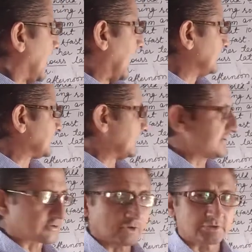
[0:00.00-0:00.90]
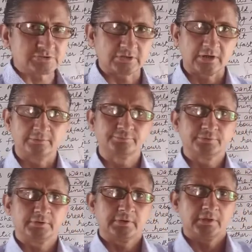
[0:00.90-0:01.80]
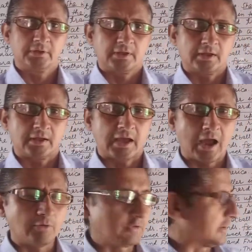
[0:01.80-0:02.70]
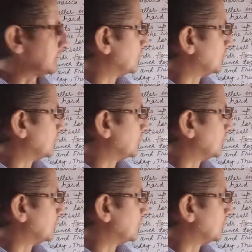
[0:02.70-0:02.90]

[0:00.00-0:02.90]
answer structure of how long